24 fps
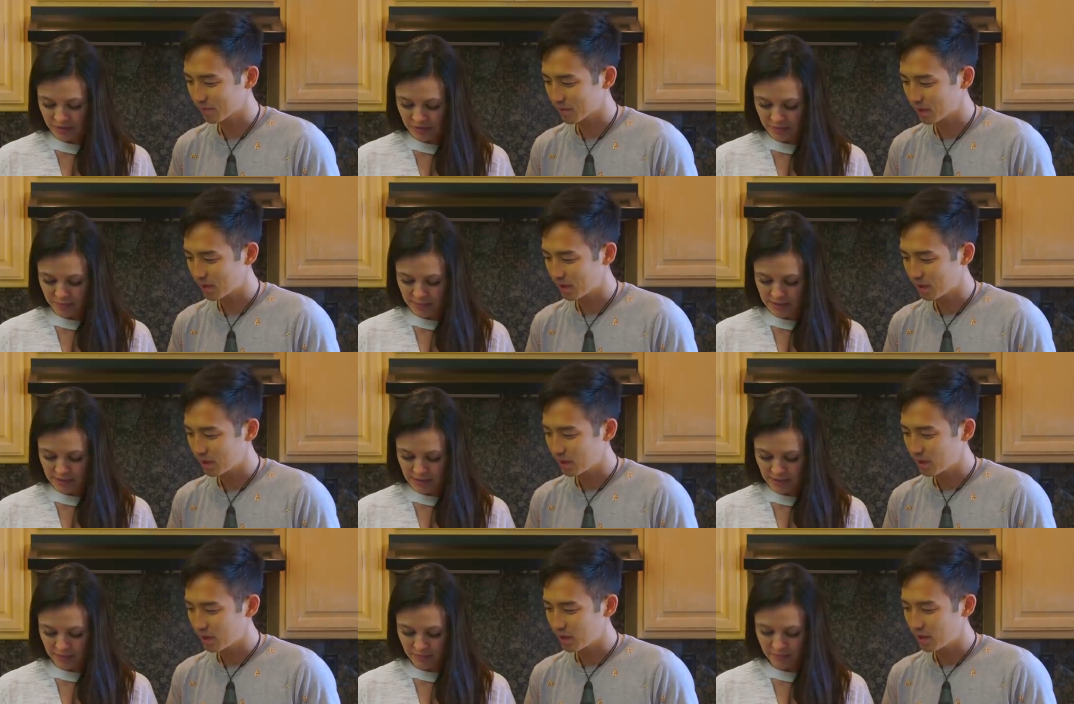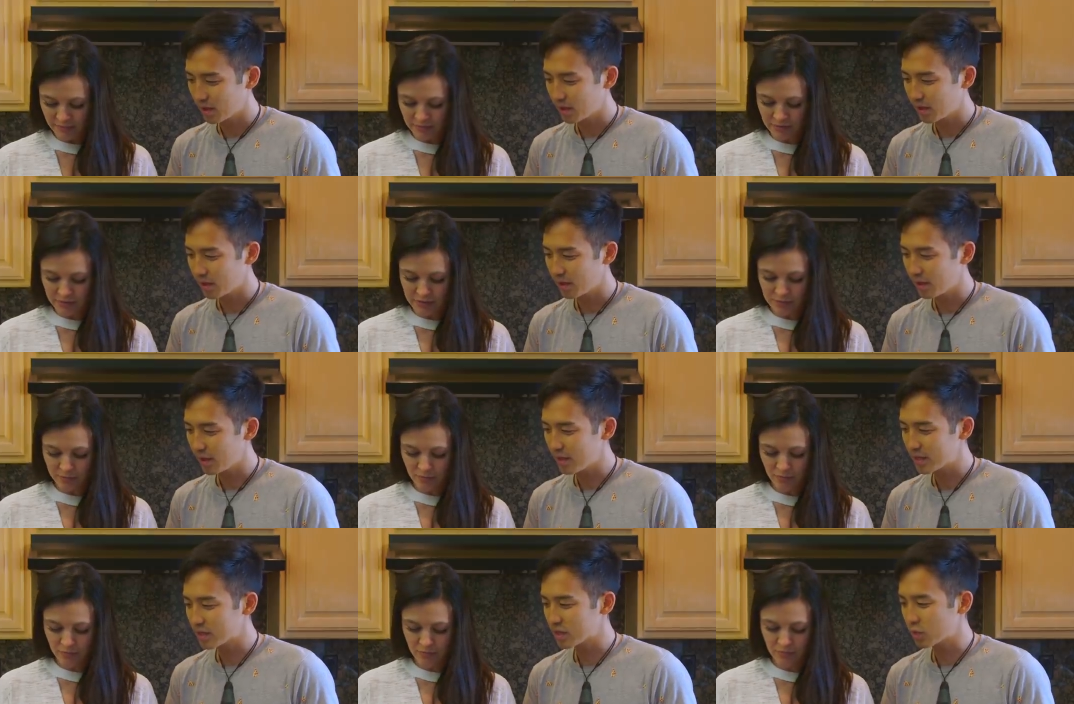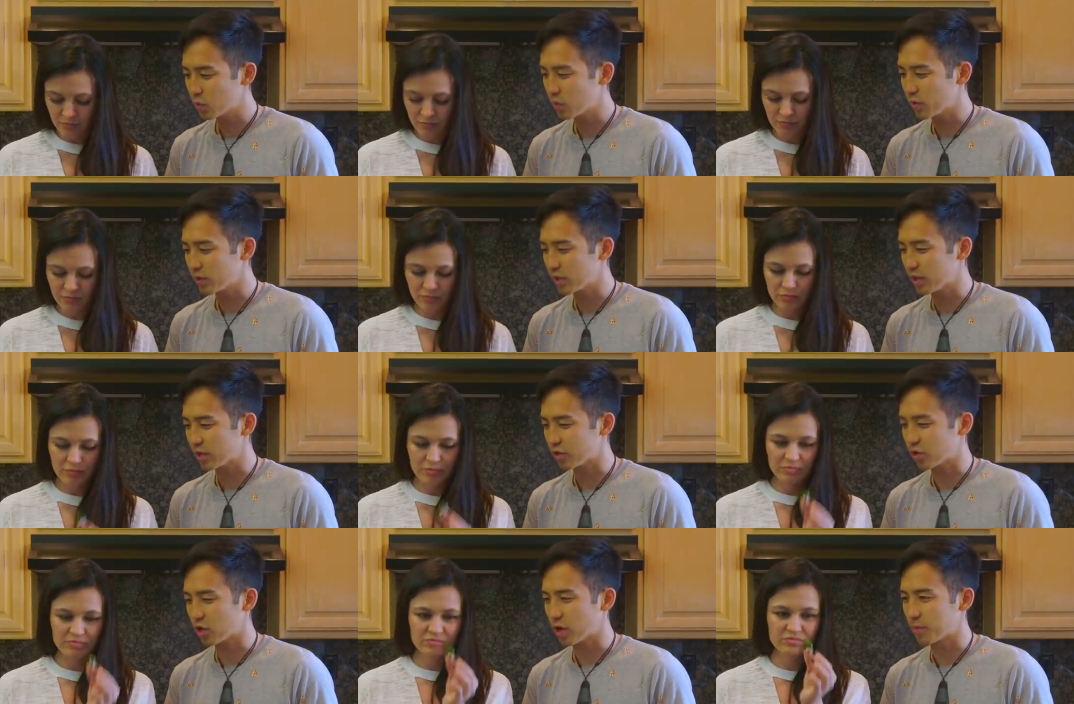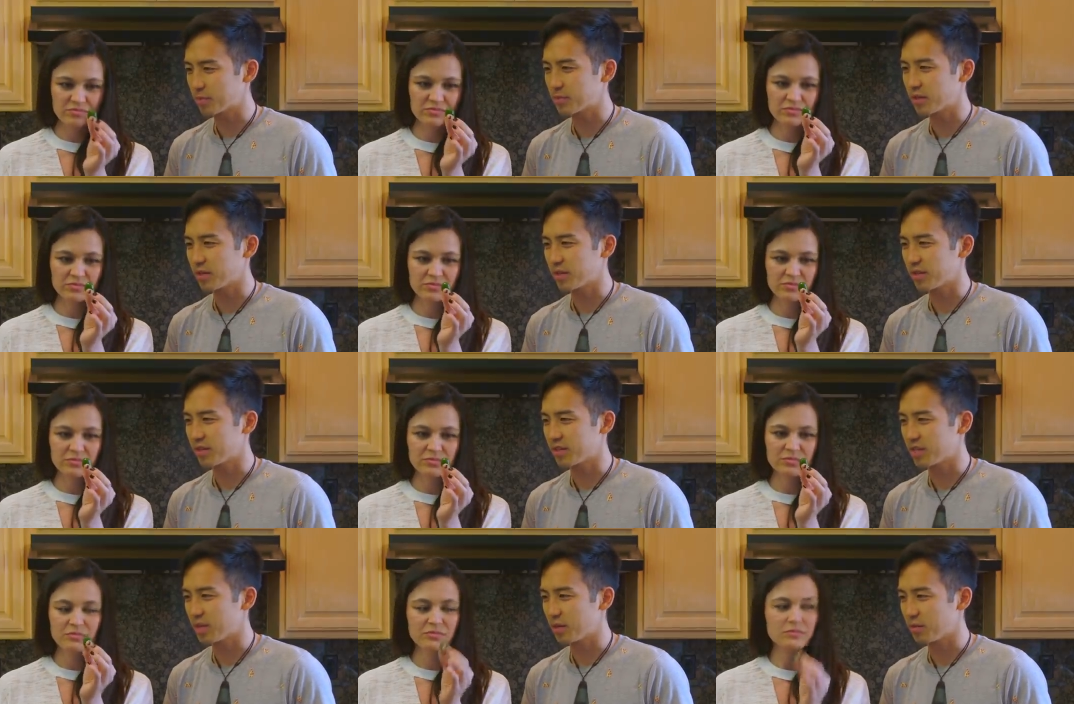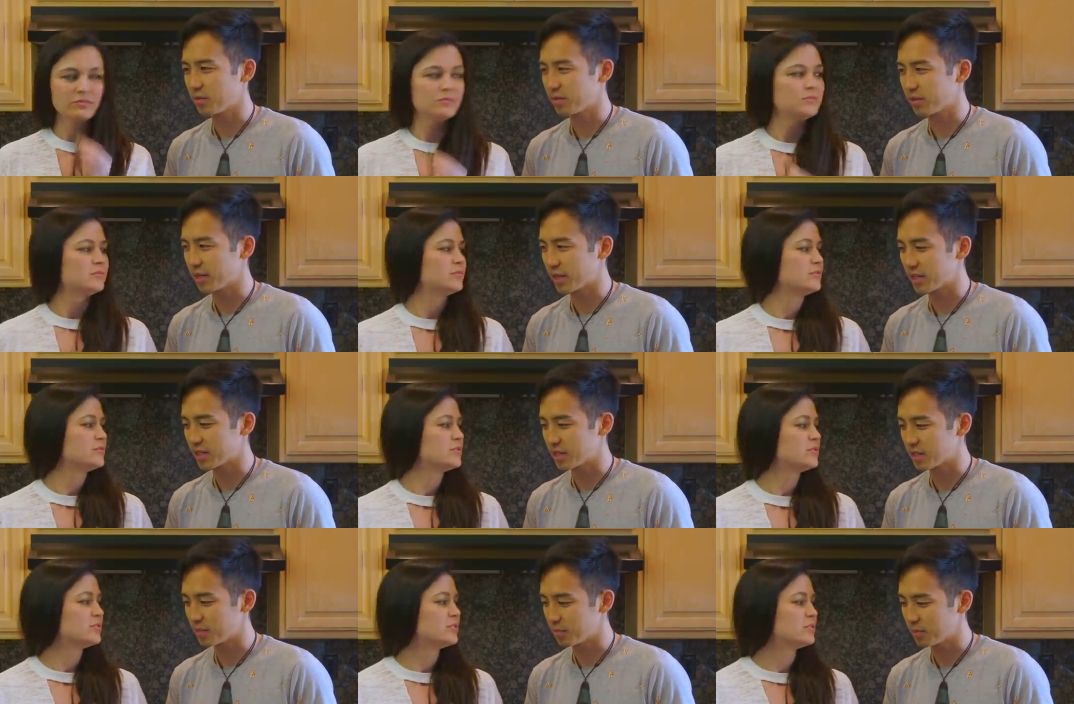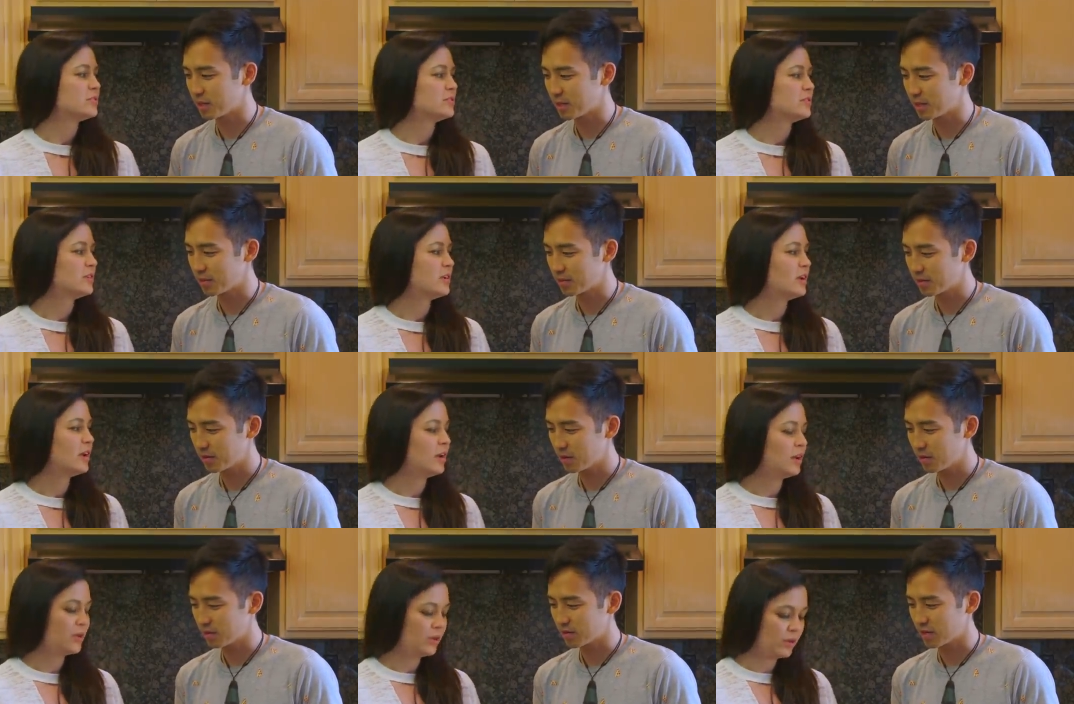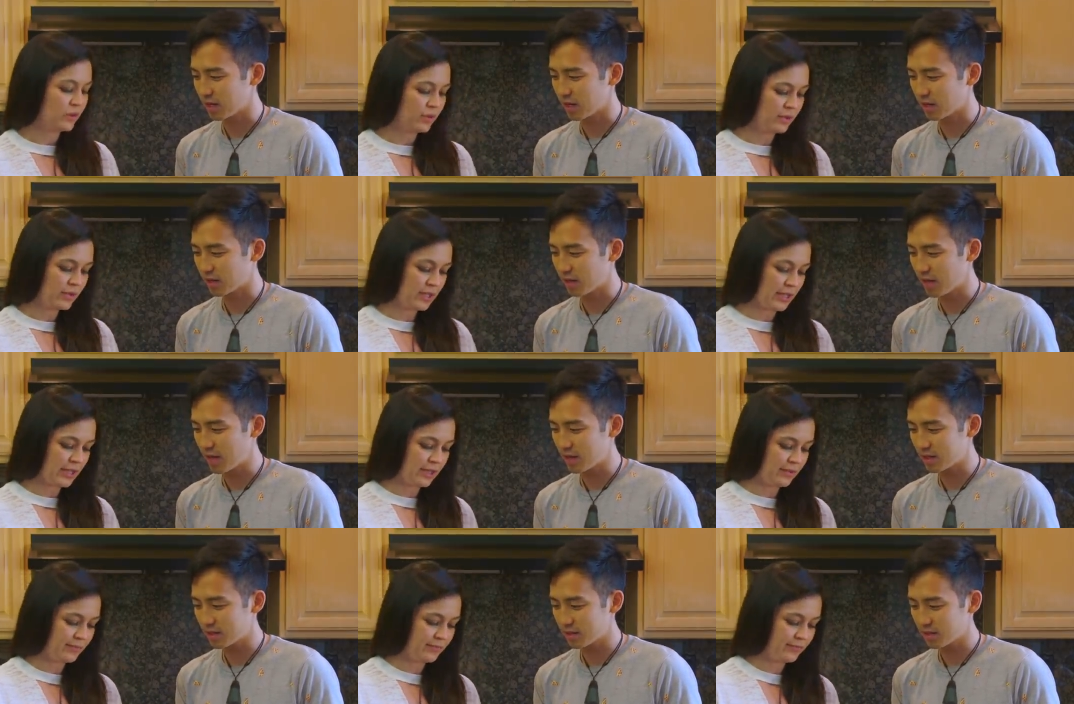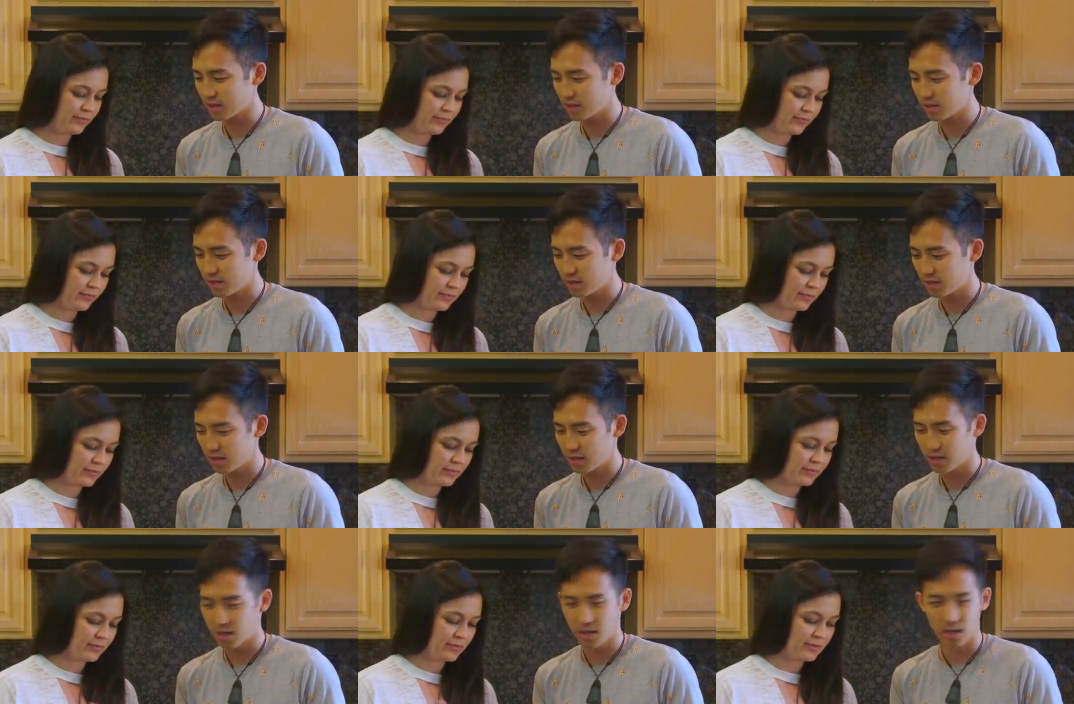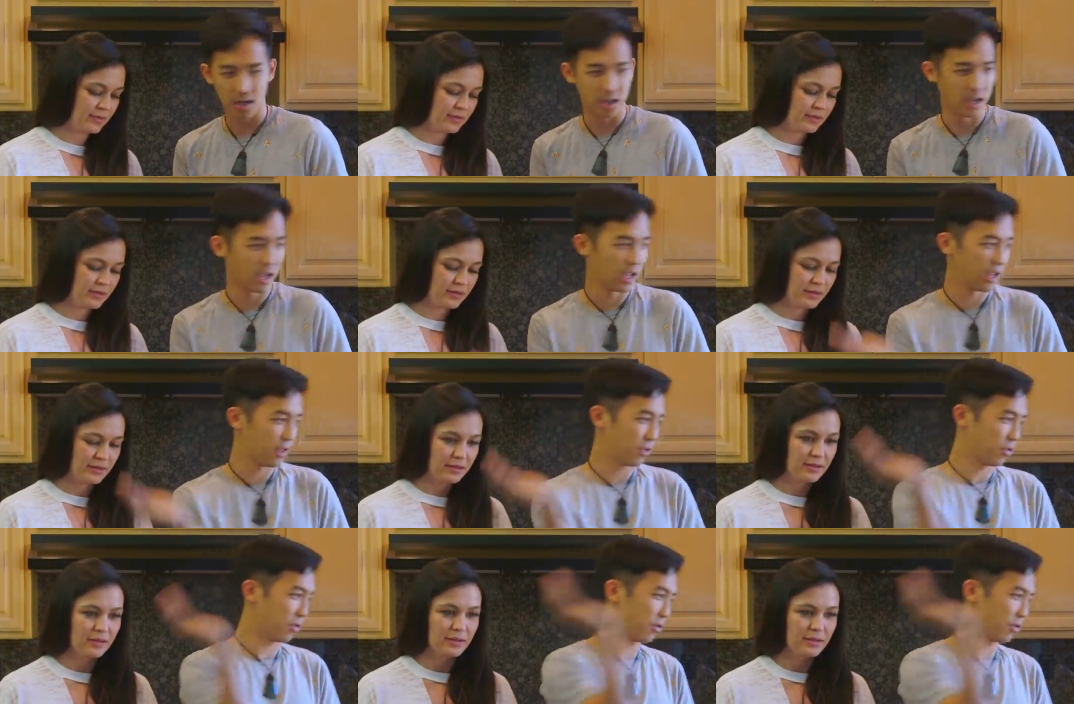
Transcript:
Speaker 1: gummy come from? That's the one that dropped on the table, thanks to me. I'll take that and